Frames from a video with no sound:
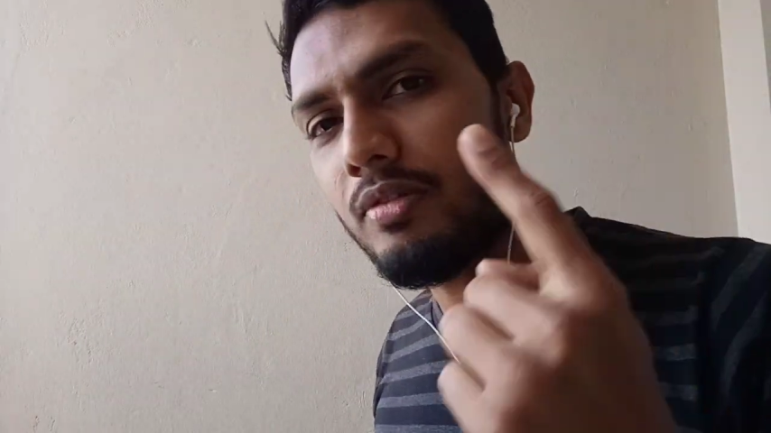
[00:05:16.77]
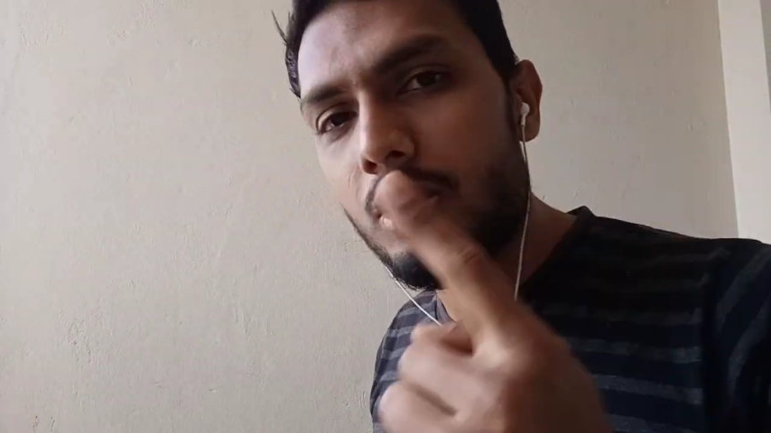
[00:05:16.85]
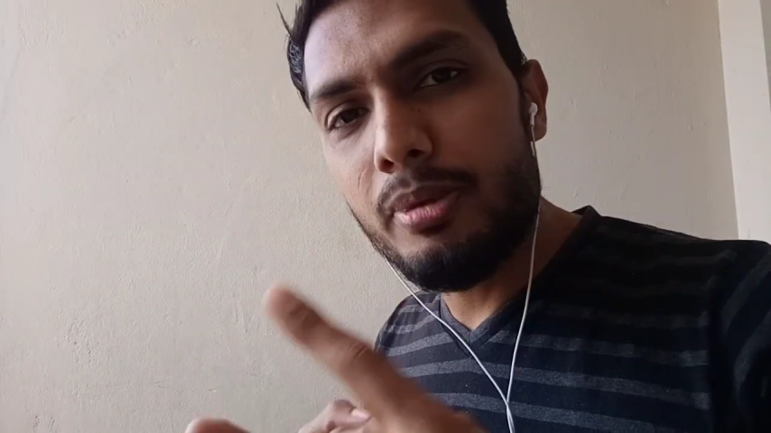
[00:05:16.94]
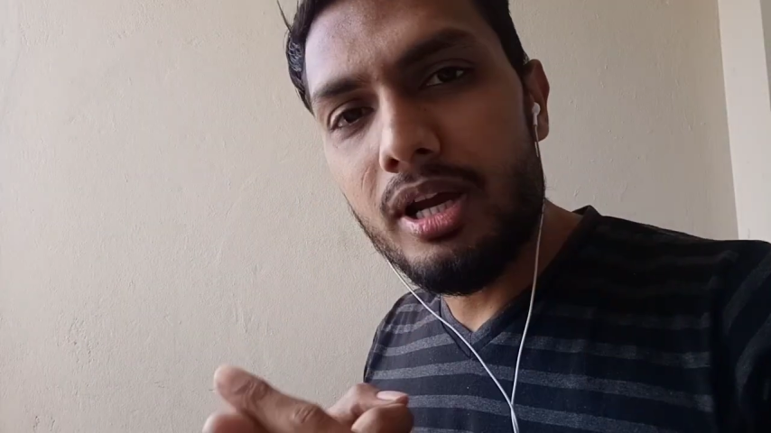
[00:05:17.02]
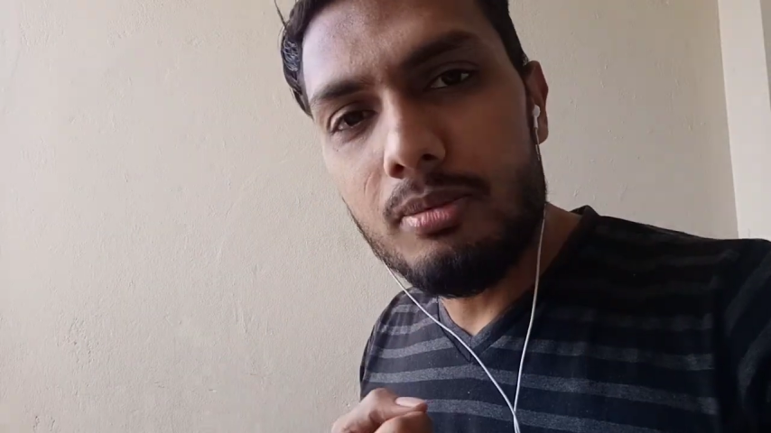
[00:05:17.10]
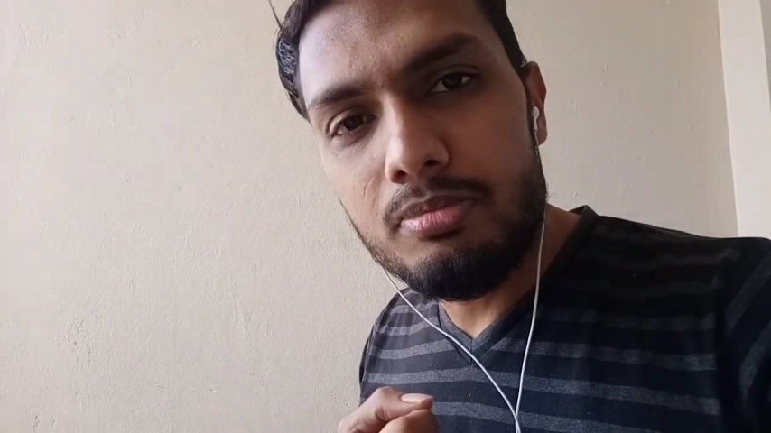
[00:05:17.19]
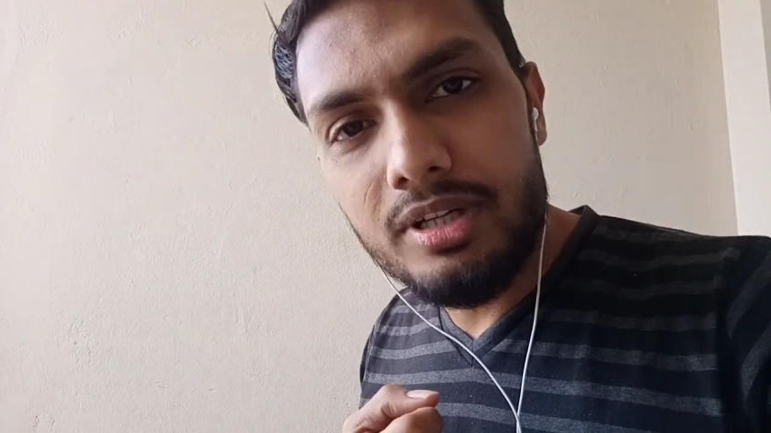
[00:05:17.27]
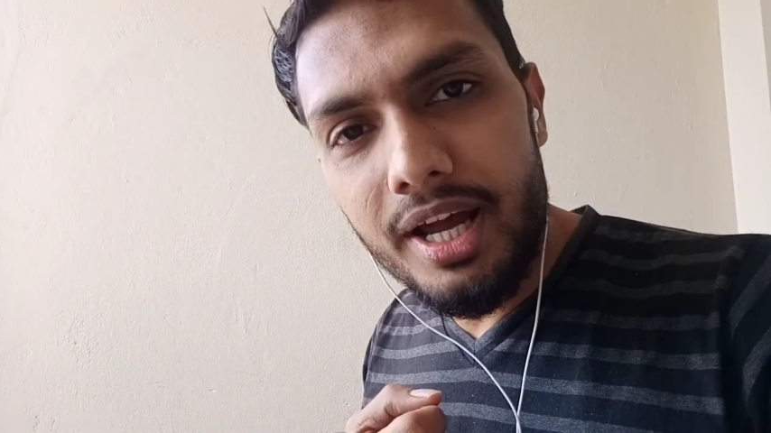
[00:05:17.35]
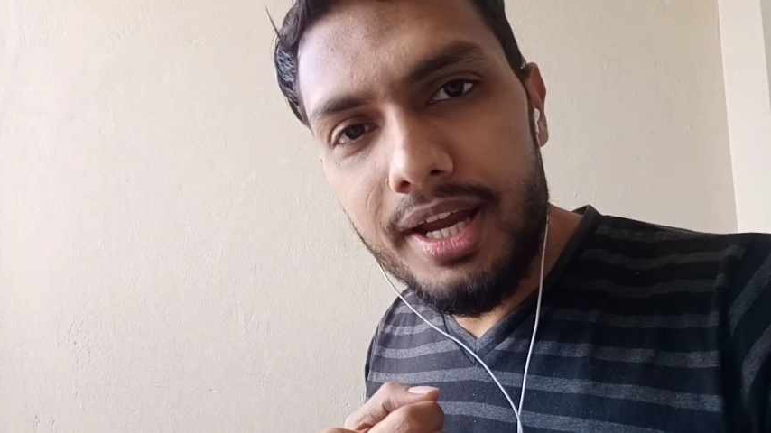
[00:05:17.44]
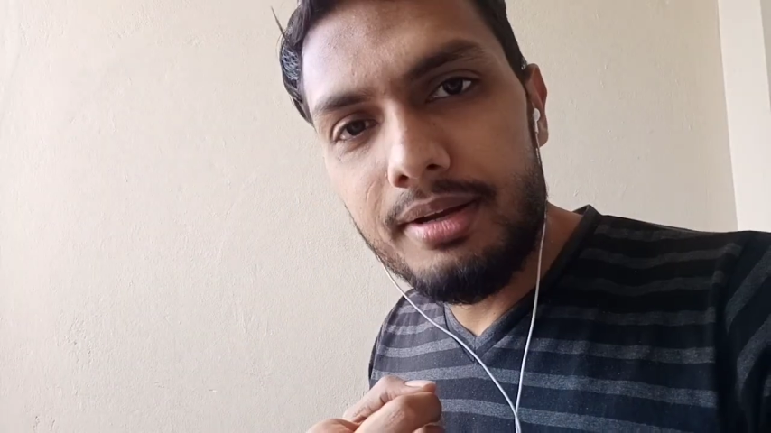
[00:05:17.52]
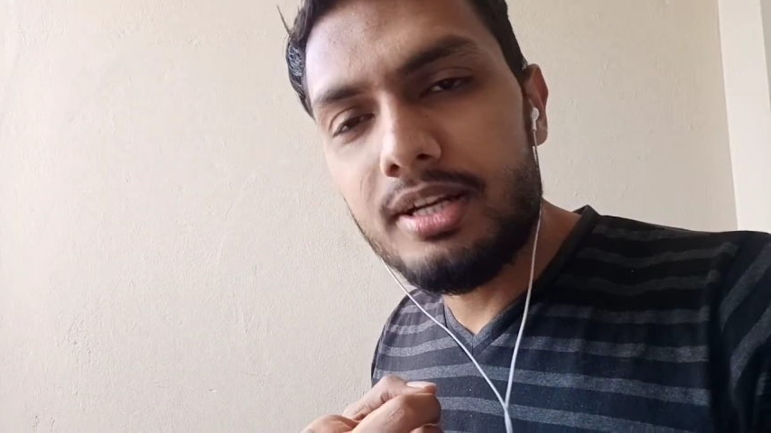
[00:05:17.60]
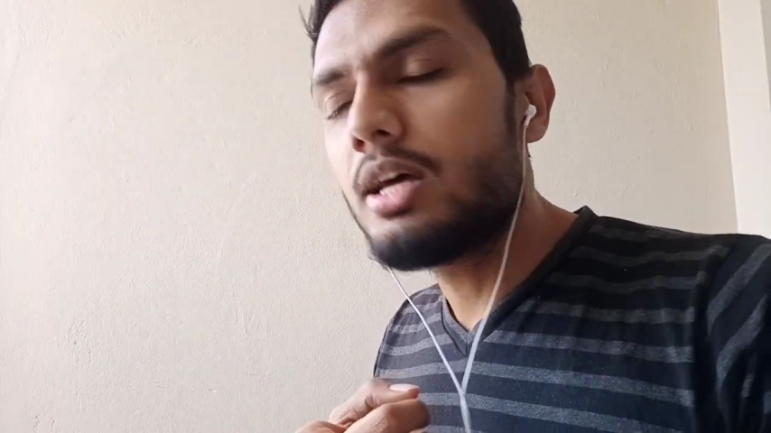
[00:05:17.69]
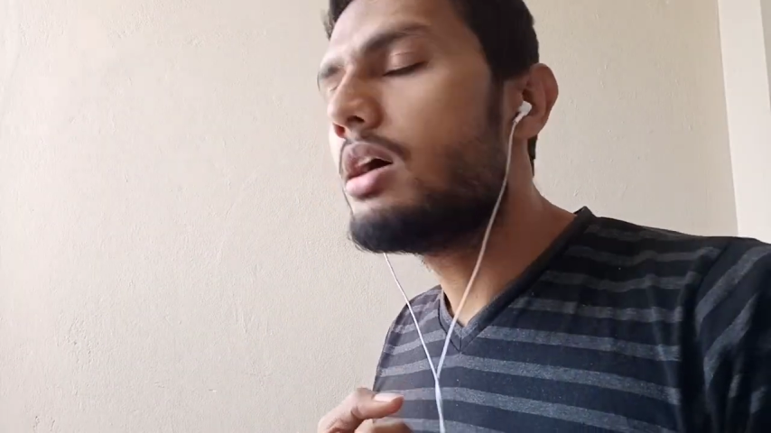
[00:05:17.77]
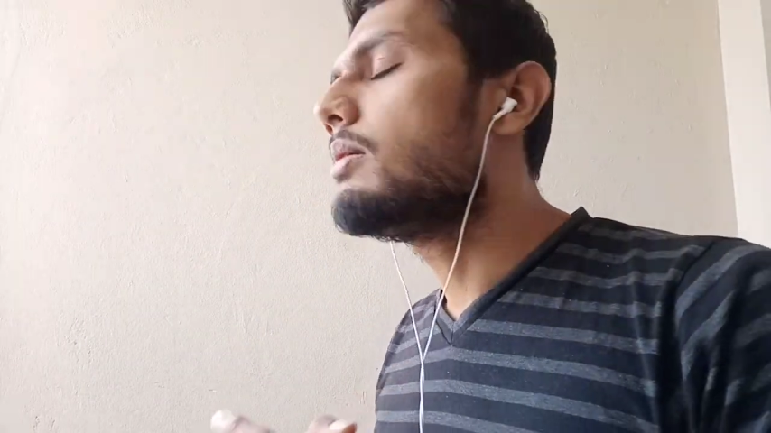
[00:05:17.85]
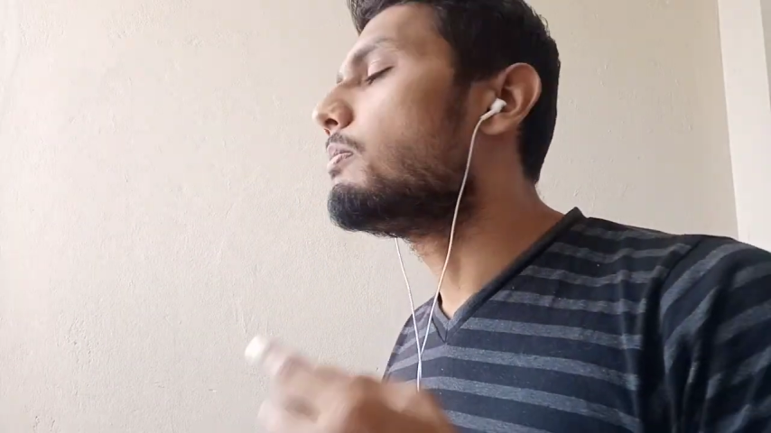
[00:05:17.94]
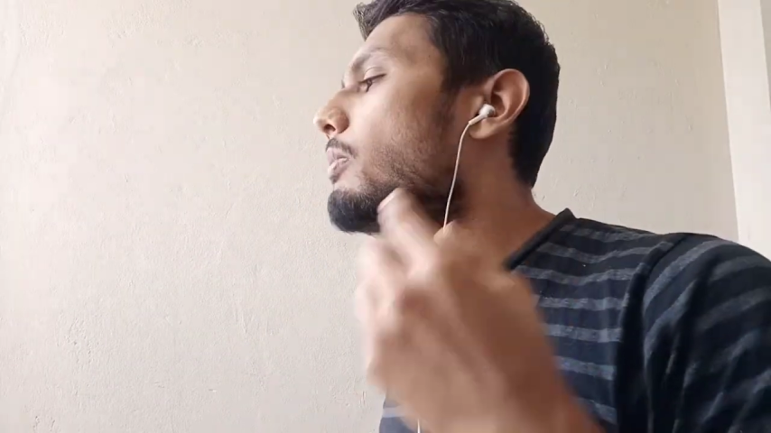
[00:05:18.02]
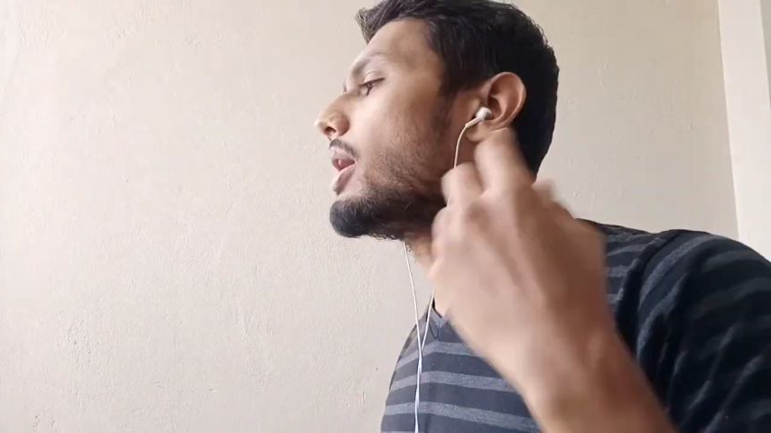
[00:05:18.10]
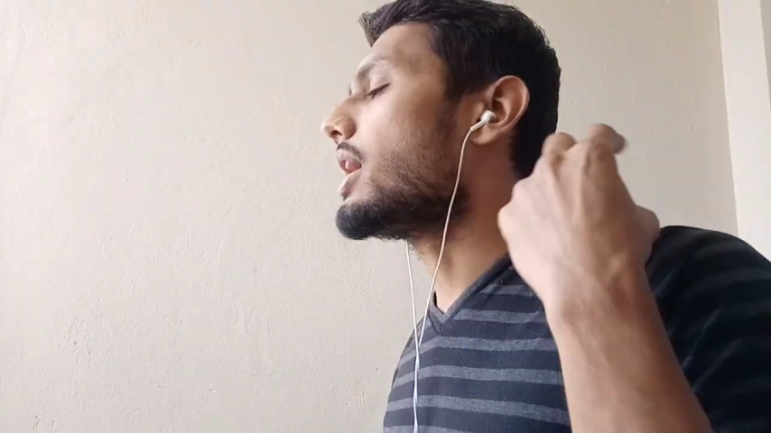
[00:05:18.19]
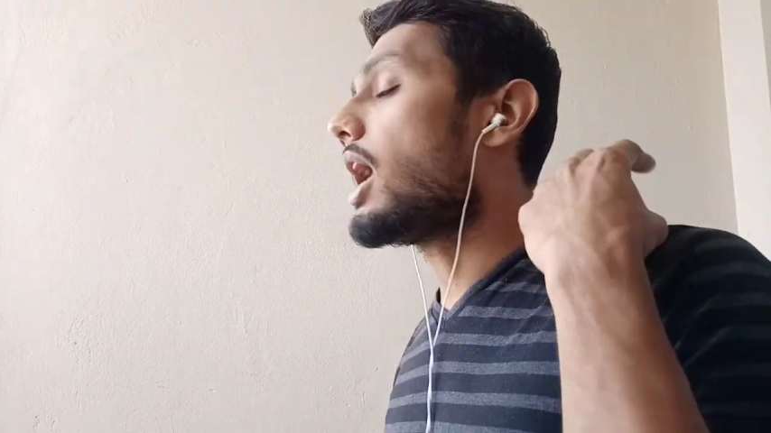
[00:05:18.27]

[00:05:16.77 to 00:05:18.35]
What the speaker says: will become tight. My